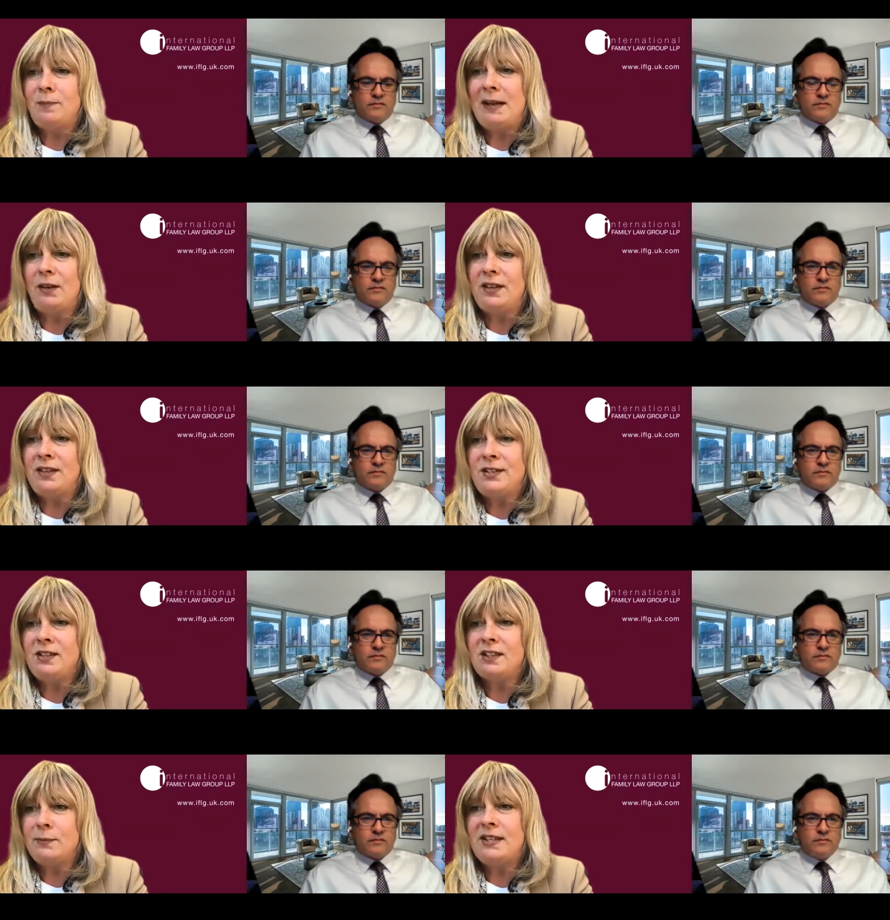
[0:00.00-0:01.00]
Speaker 1: about their
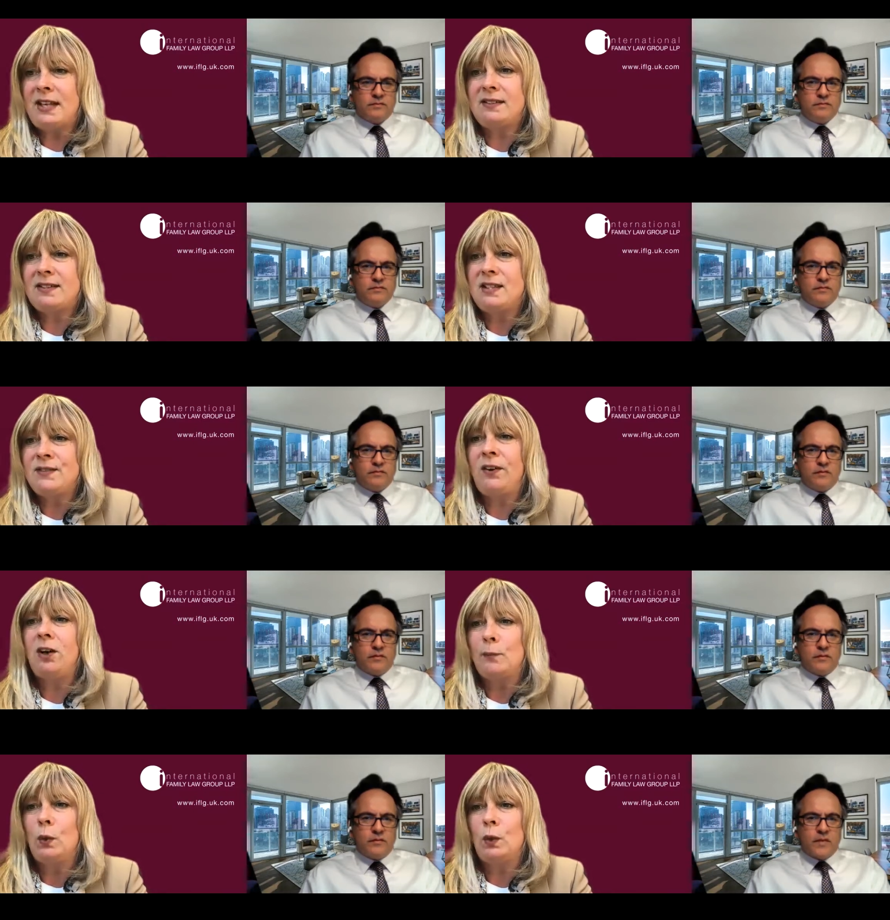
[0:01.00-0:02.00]
circumstances
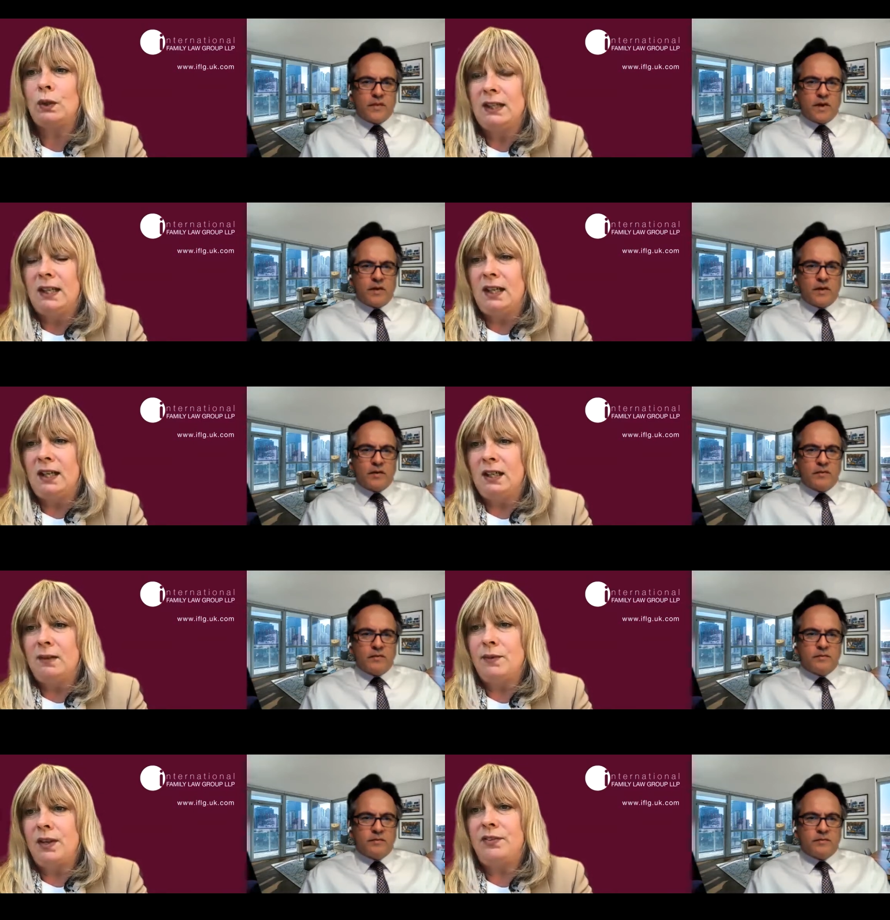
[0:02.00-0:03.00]
far more
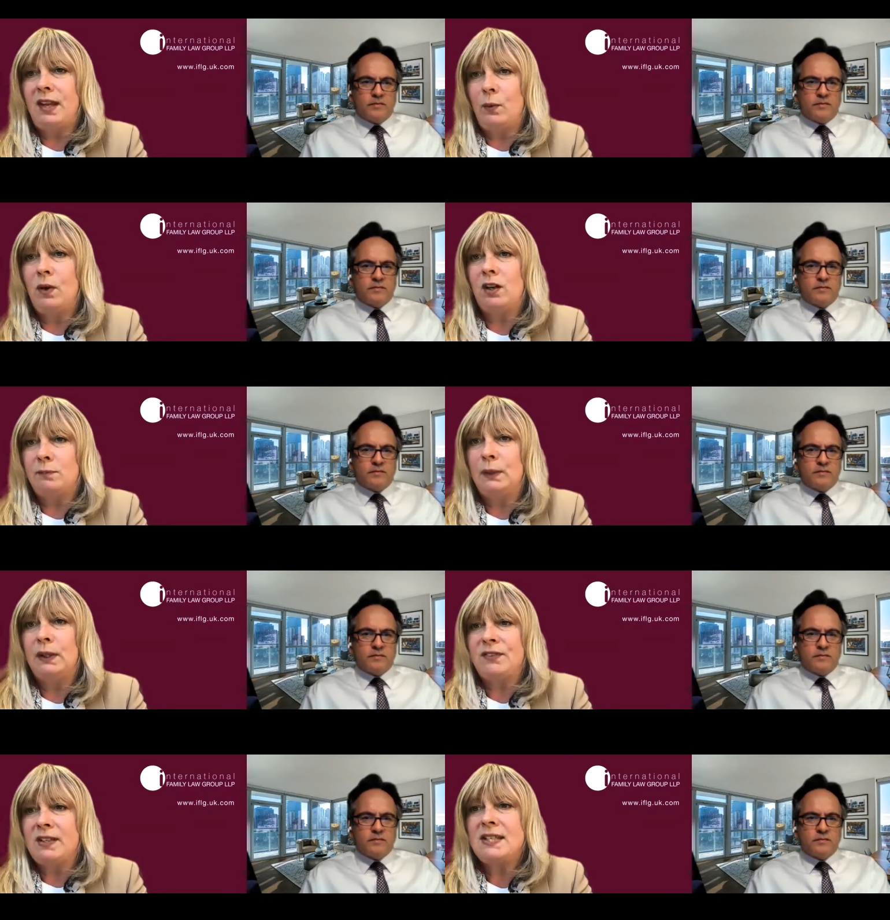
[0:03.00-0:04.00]
uh, than they were
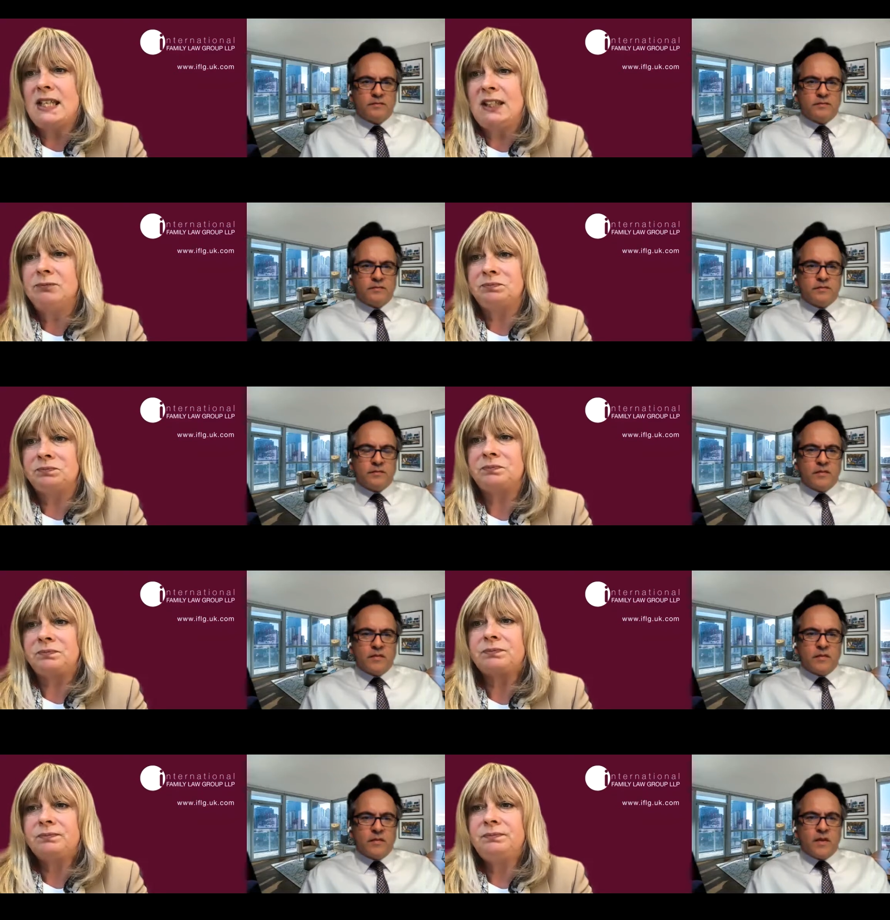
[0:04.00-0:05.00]
previously.
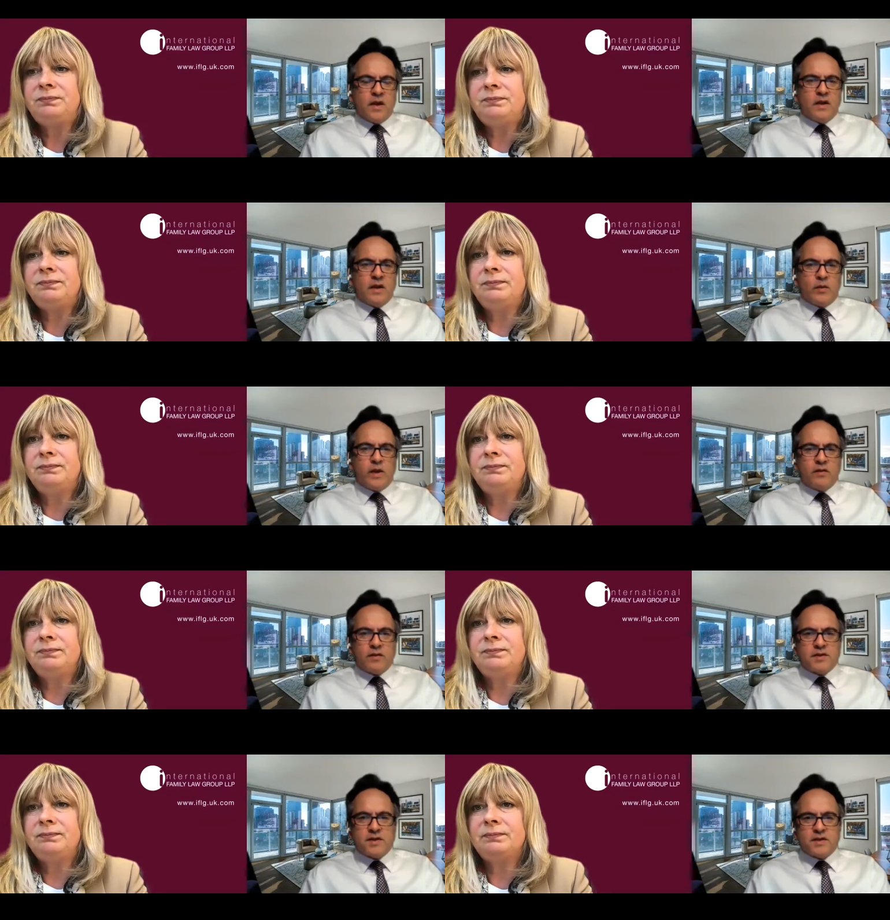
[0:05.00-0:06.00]
Yeah, we have
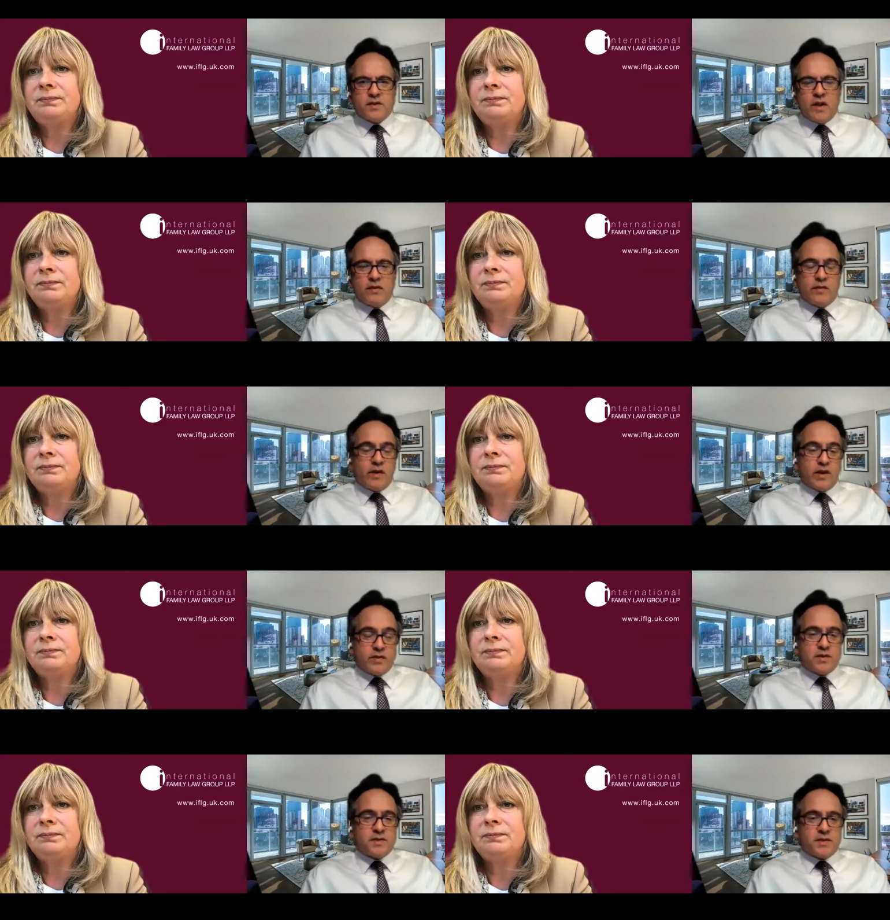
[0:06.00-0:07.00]
Speaker 2: a system. We have a very
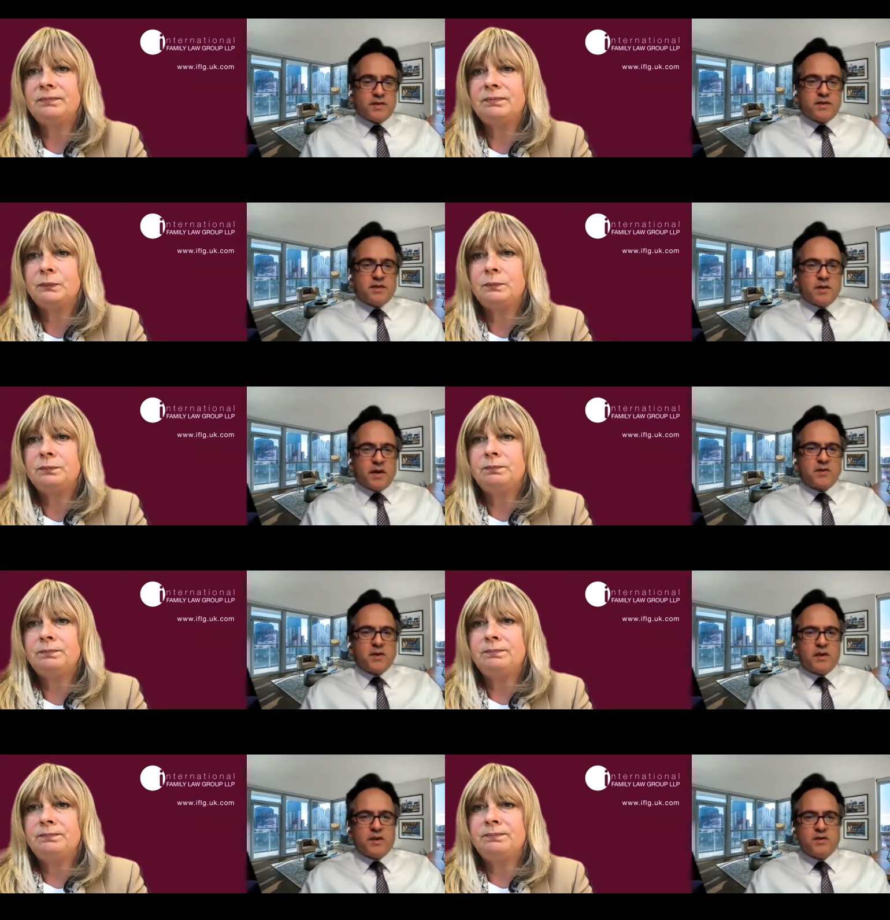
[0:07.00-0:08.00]
interesting system
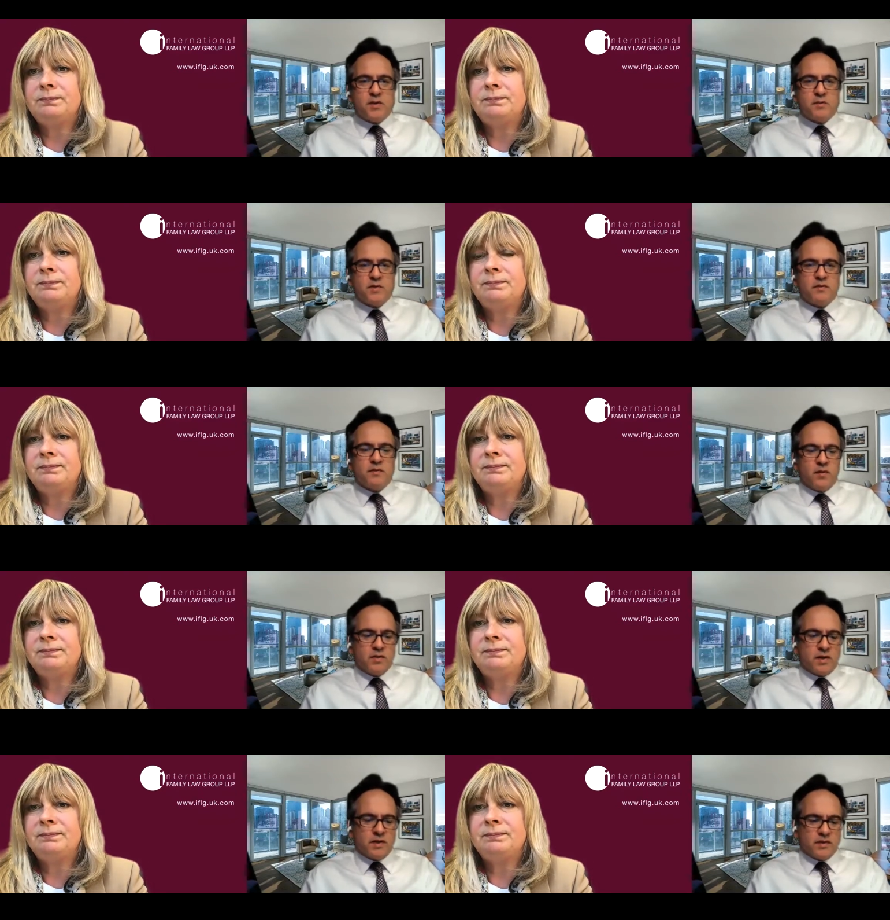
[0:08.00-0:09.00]
actually in terms of
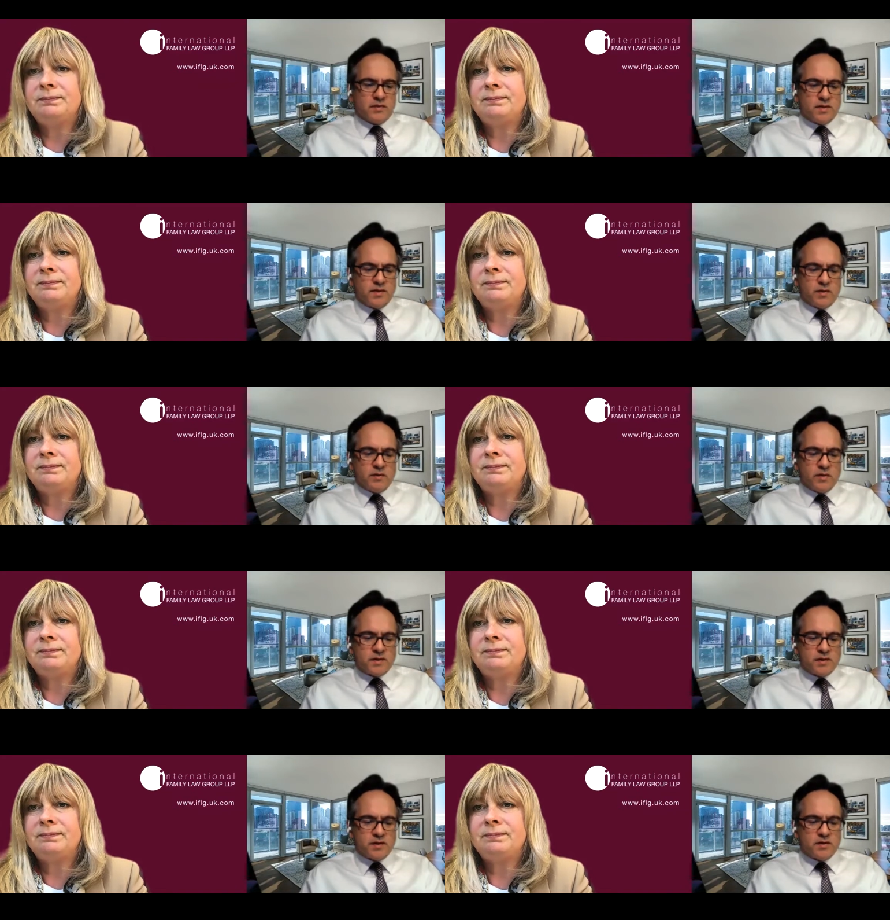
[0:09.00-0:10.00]
alternate dispute
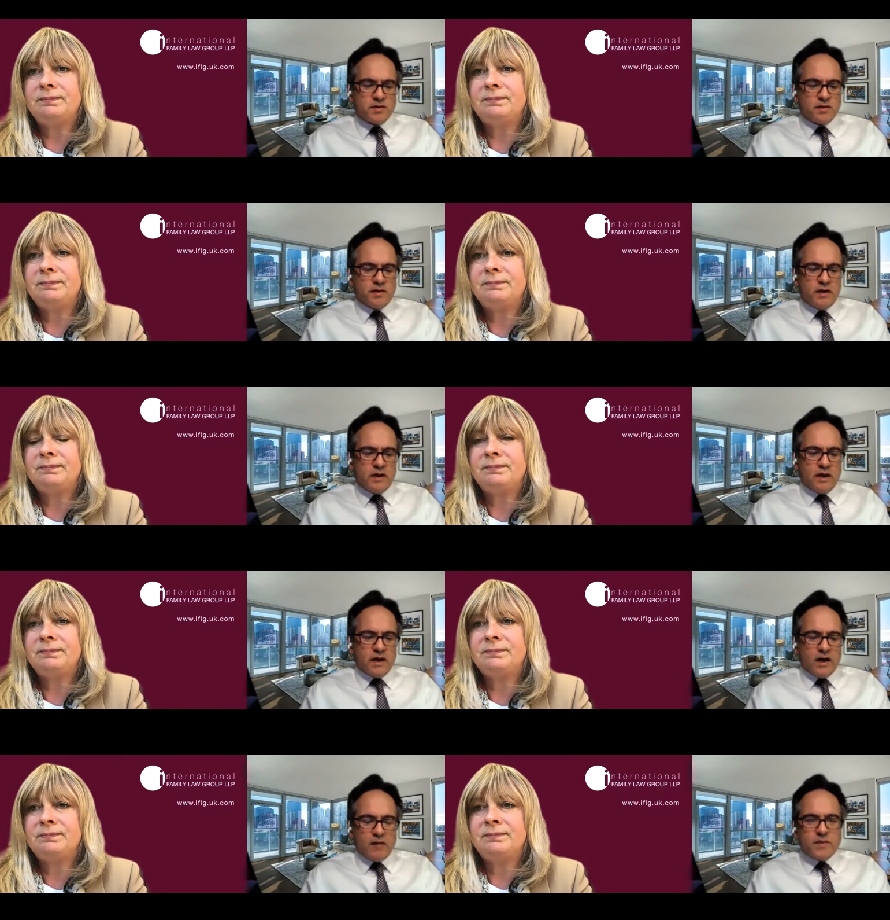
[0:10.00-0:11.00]
resolution.
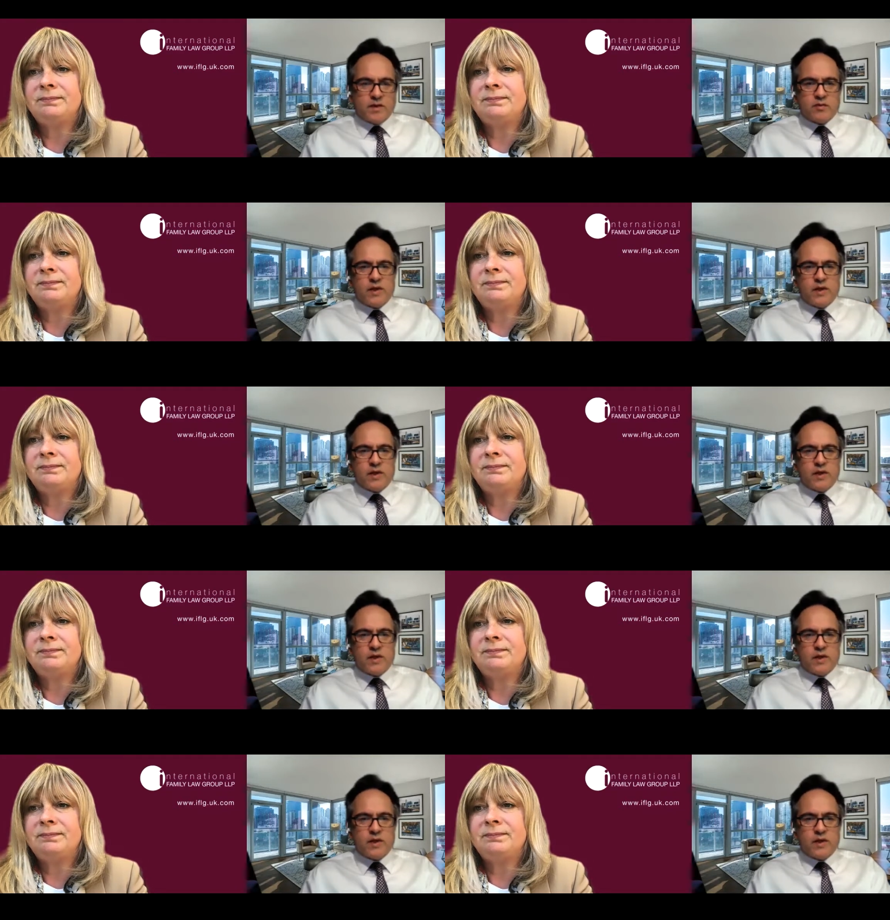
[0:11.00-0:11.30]
Um, there's really